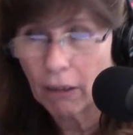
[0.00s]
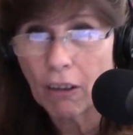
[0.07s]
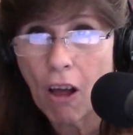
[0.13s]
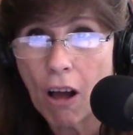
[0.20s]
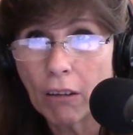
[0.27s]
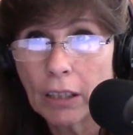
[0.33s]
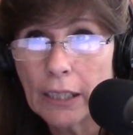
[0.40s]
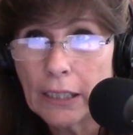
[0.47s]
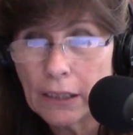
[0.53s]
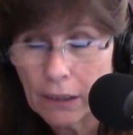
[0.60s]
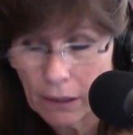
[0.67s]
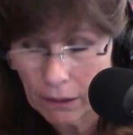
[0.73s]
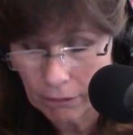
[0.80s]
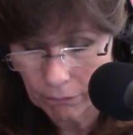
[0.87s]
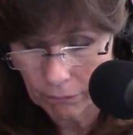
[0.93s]
long
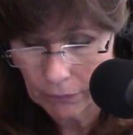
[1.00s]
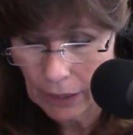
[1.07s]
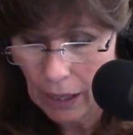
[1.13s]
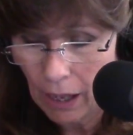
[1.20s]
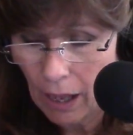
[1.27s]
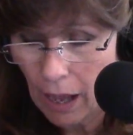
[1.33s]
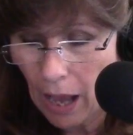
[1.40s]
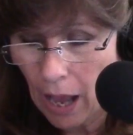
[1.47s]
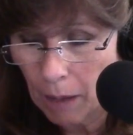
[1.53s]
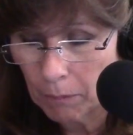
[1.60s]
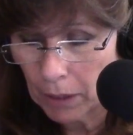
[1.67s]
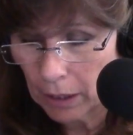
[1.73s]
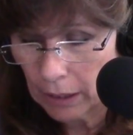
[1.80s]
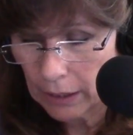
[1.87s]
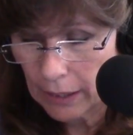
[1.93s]
lens.
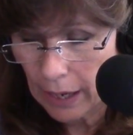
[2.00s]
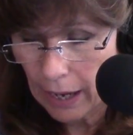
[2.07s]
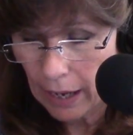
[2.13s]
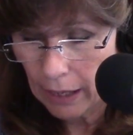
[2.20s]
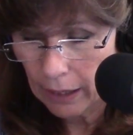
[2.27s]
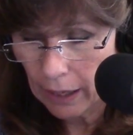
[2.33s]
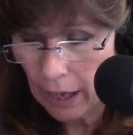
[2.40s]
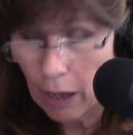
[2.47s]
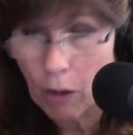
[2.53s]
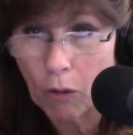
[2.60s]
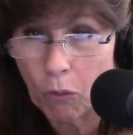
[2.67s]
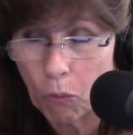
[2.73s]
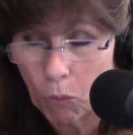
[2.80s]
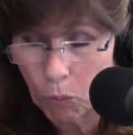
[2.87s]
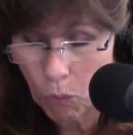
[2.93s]
I'm going to take a
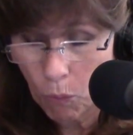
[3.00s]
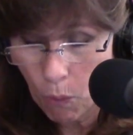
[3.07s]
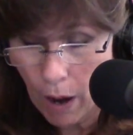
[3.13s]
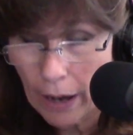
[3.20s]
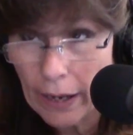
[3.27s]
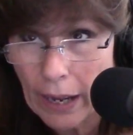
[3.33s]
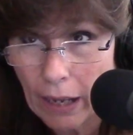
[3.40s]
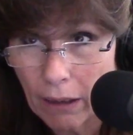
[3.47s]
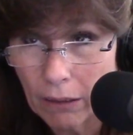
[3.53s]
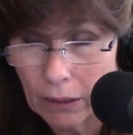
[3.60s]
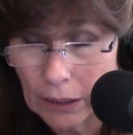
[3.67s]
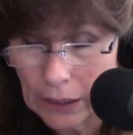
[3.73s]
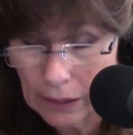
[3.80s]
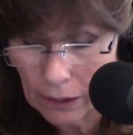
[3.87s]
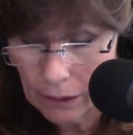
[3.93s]
wide angle
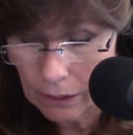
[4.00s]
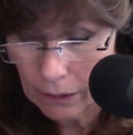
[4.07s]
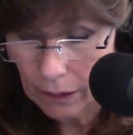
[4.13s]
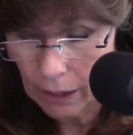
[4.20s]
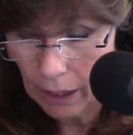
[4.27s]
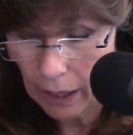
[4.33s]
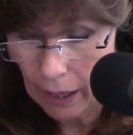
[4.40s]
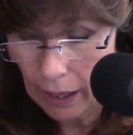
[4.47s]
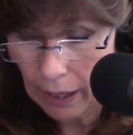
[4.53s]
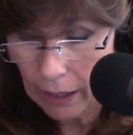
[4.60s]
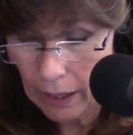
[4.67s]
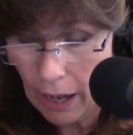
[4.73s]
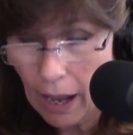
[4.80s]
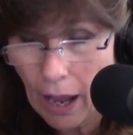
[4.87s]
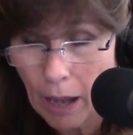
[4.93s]
lens,
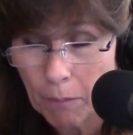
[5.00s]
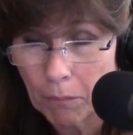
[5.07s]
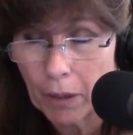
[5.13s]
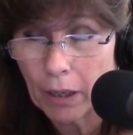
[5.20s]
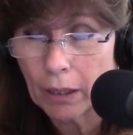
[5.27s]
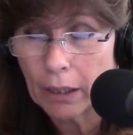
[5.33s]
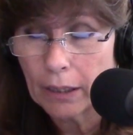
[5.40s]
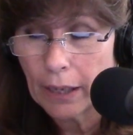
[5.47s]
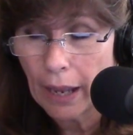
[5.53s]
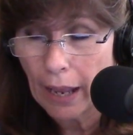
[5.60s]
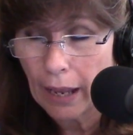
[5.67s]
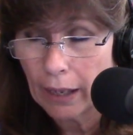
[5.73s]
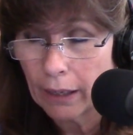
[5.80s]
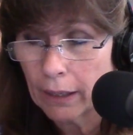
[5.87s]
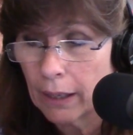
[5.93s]
and I'm going to
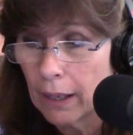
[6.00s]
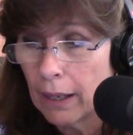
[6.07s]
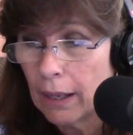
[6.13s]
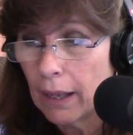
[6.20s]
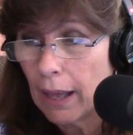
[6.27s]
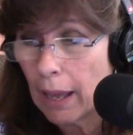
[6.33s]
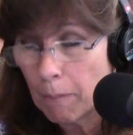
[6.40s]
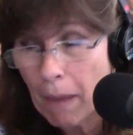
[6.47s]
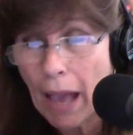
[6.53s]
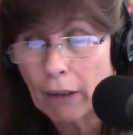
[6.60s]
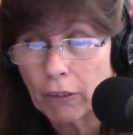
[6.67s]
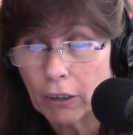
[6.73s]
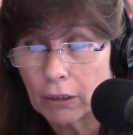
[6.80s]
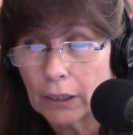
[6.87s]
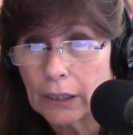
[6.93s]
take a
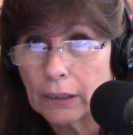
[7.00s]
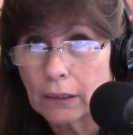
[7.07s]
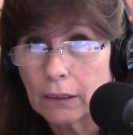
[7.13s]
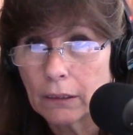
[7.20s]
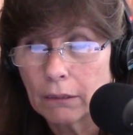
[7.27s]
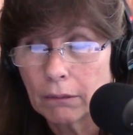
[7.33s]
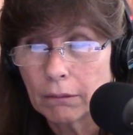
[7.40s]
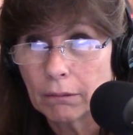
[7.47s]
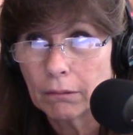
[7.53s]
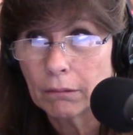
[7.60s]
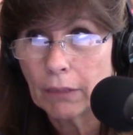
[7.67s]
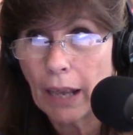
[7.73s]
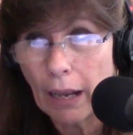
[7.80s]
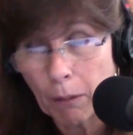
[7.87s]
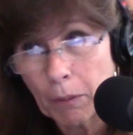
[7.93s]
macro lens,
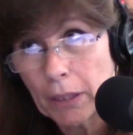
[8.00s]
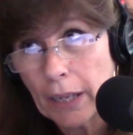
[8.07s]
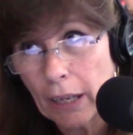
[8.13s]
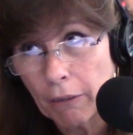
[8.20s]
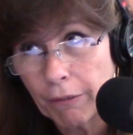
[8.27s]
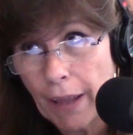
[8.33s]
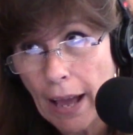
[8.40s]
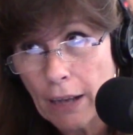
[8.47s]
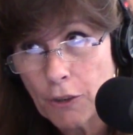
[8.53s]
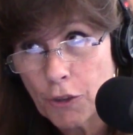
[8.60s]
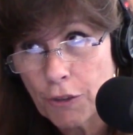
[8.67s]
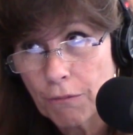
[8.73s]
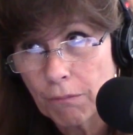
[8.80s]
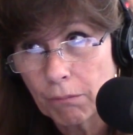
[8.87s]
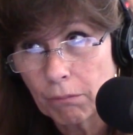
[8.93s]
and I'm going to take a
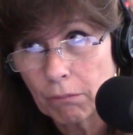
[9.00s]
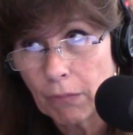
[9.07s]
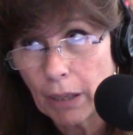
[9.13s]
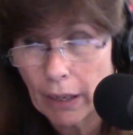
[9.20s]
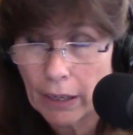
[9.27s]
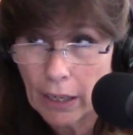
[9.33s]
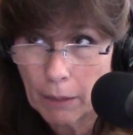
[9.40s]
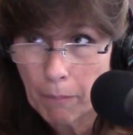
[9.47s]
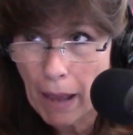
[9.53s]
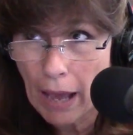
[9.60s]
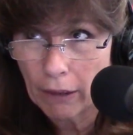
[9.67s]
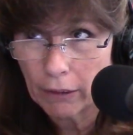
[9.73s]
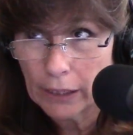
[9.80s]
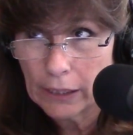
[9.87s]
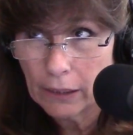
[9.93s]
flash. And I need
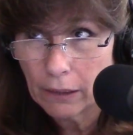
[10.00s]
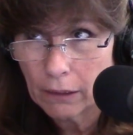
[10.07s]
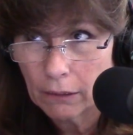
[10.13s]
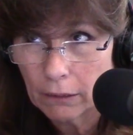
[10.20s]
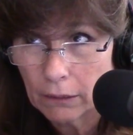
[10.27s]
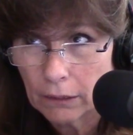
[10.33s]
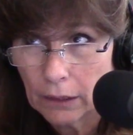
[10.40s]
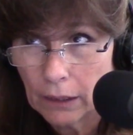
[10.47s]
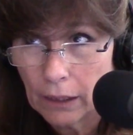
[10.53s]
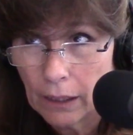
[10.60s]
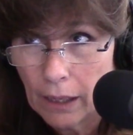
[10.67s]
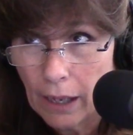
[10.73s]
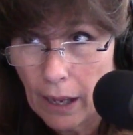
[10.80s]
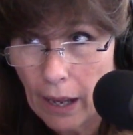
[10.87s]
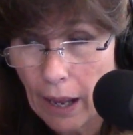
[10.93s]
batteries,
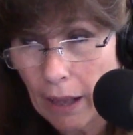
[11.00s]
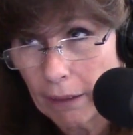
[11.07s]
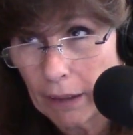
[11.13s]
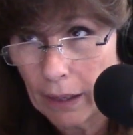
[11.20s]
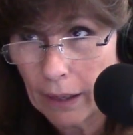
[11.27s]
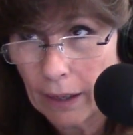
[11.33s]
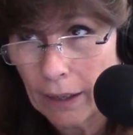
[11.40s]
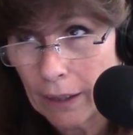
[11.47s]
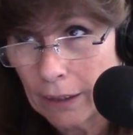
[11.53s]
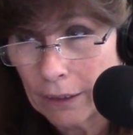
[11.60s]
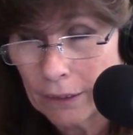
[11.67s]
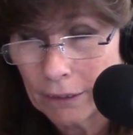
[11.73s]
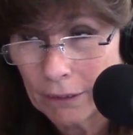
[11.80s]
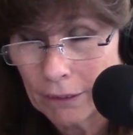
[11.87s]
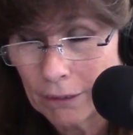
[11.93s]
and
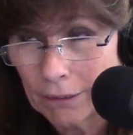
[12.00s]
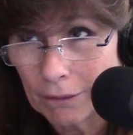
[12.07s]
then